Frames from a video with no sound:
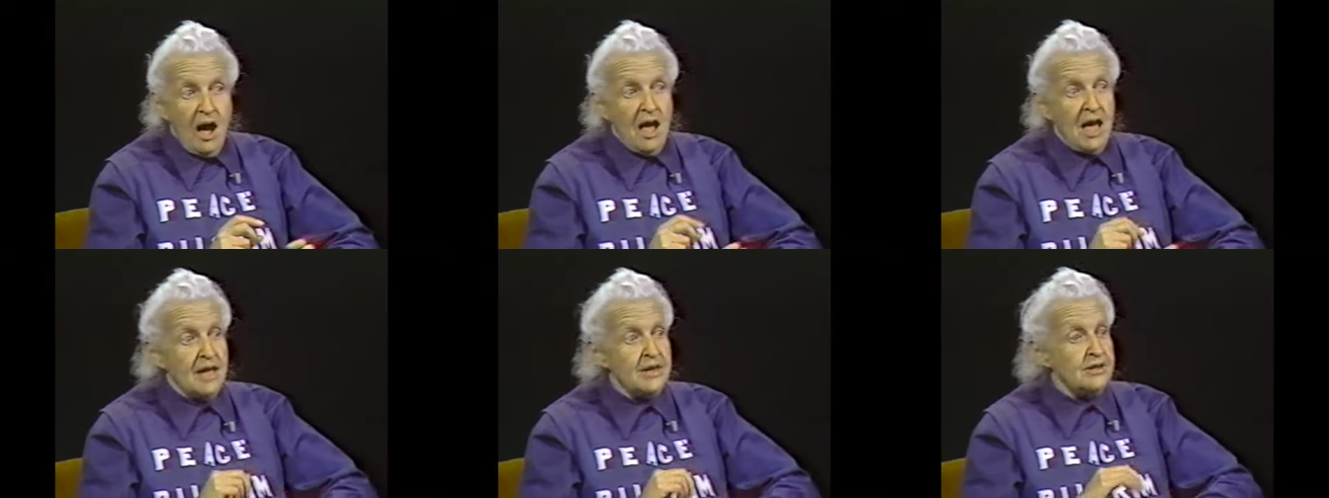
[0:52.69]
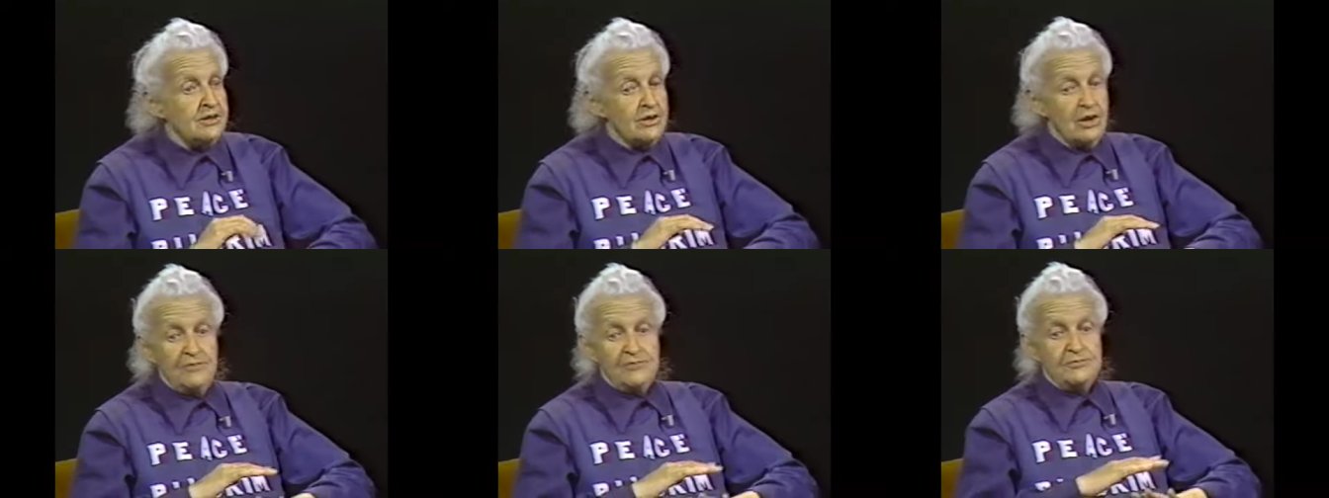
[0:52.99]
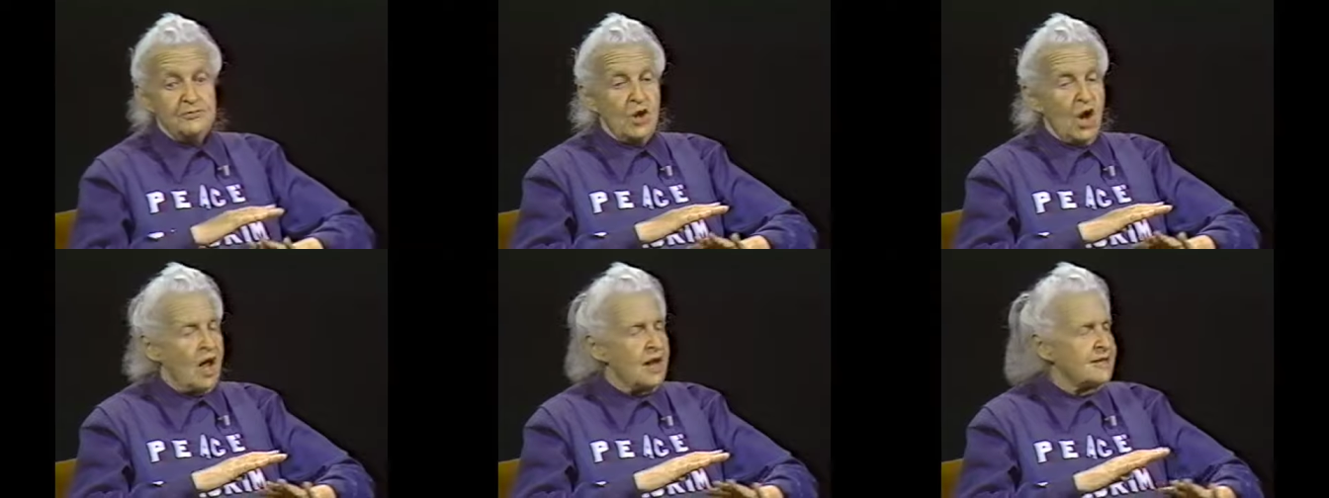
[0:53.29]
I had
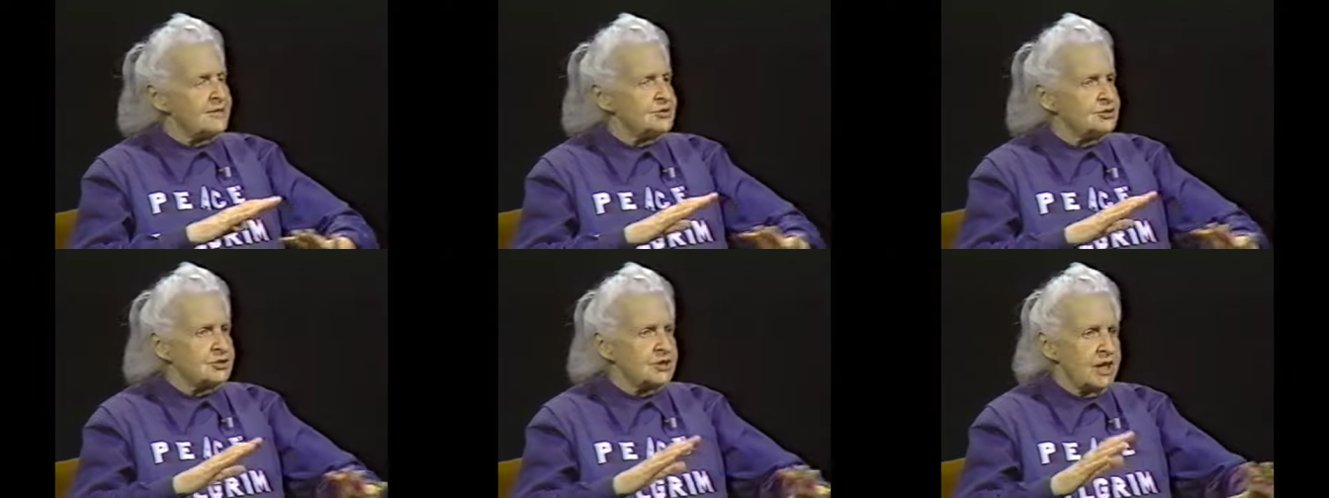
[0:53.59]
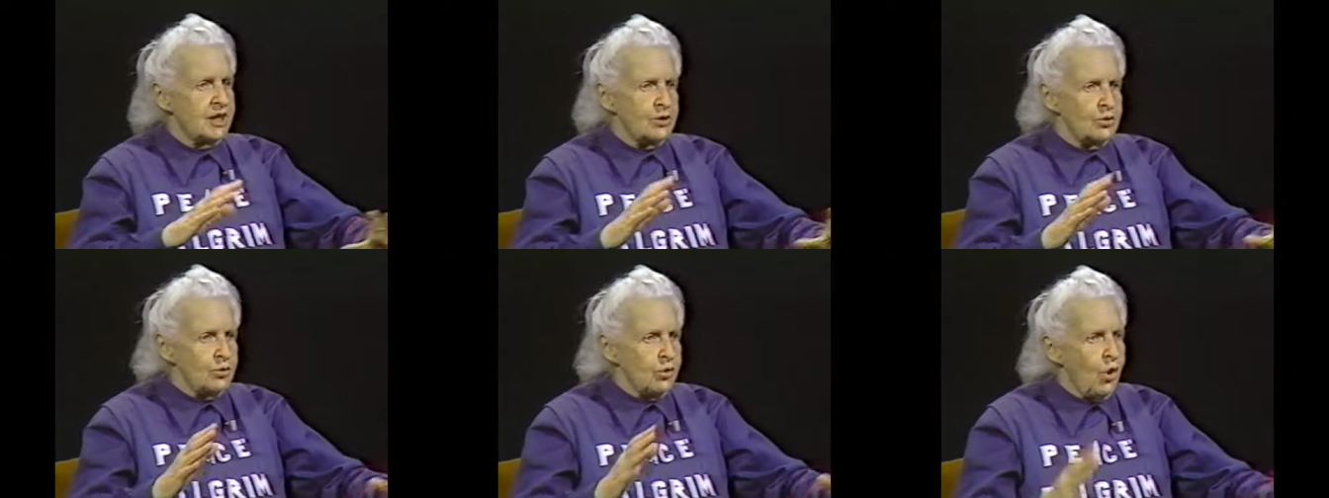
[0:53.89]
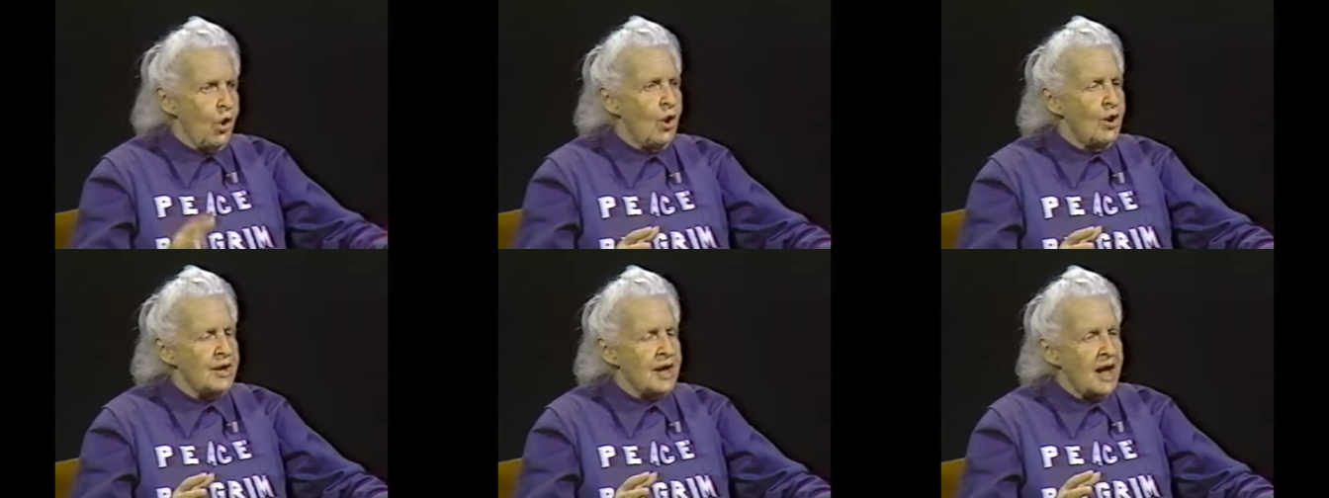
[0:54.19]
enough knowledge to get
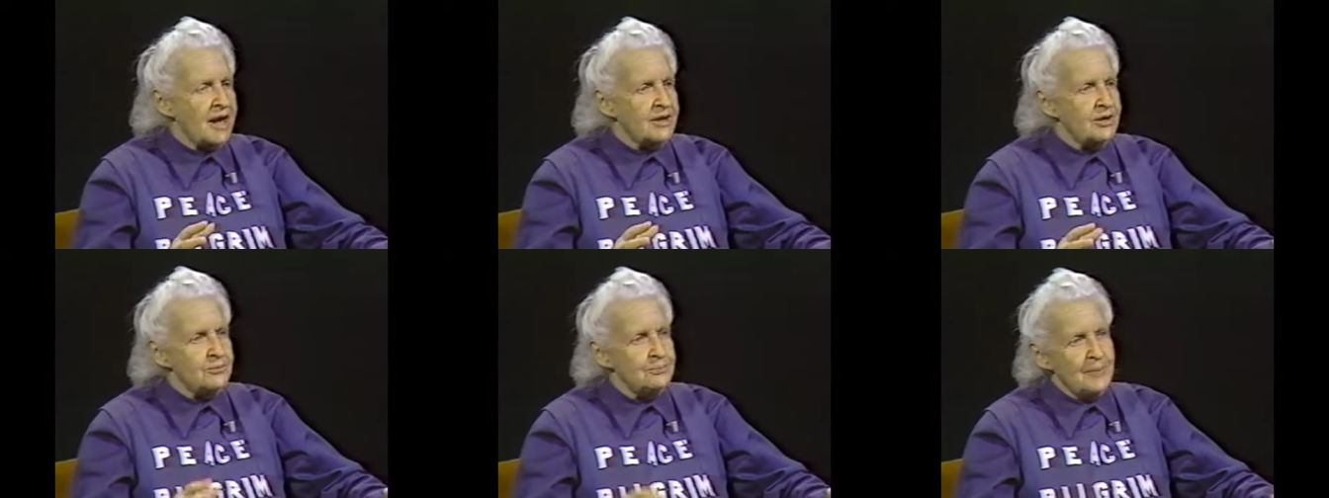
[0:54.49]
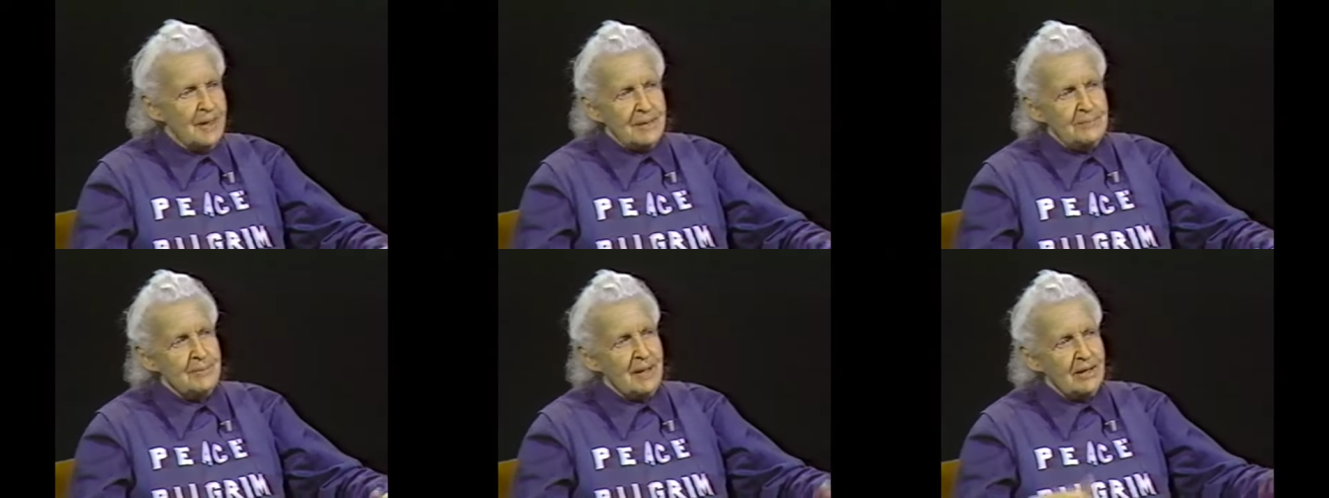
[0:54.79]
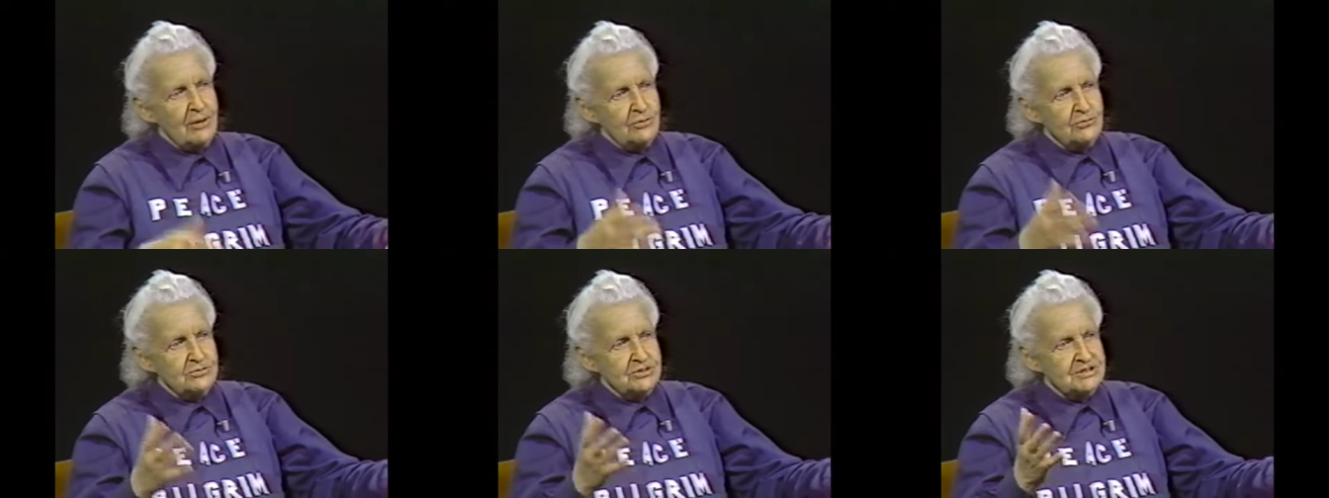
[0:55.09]
along. I could make
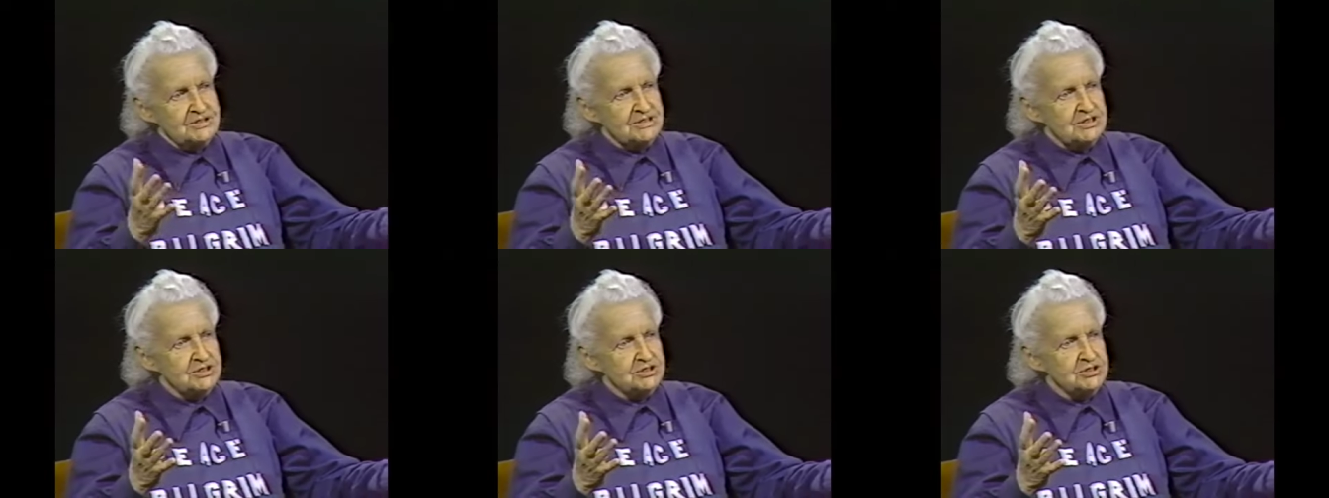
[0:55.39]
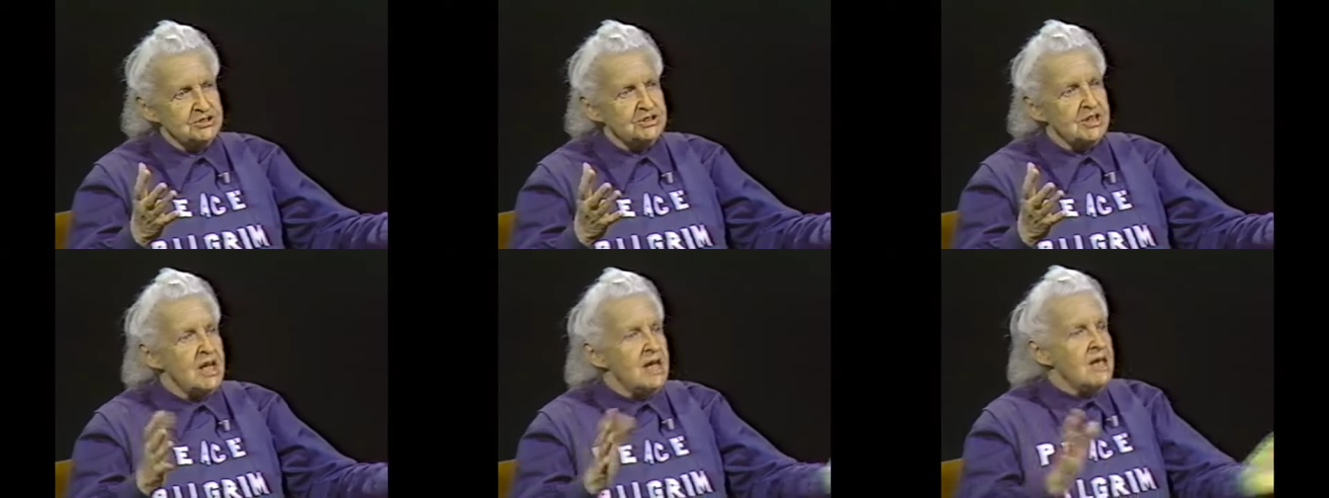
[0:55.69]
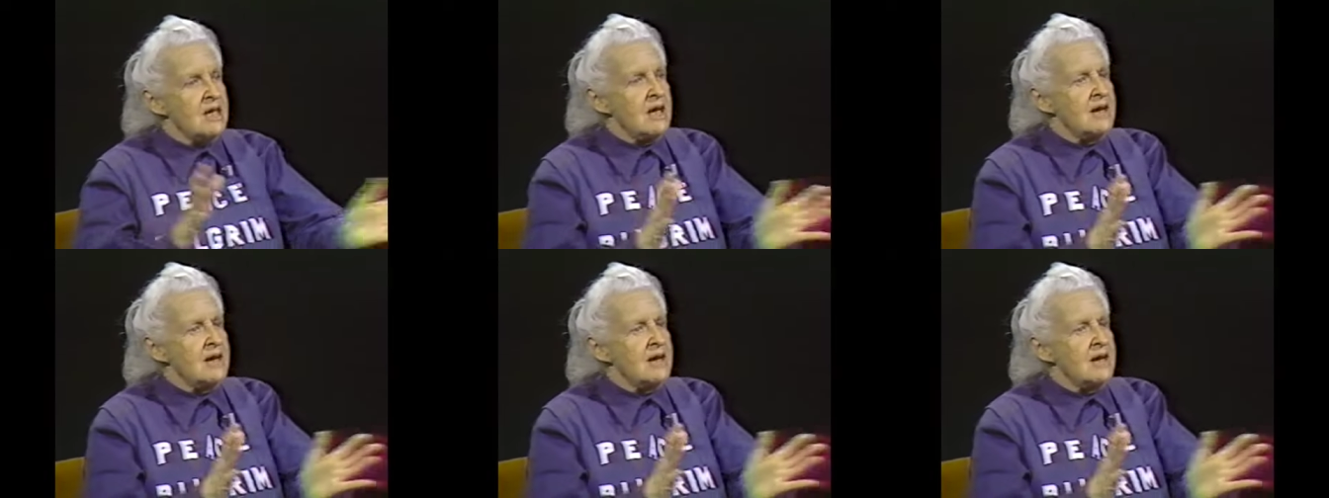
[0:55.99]
my own decisions.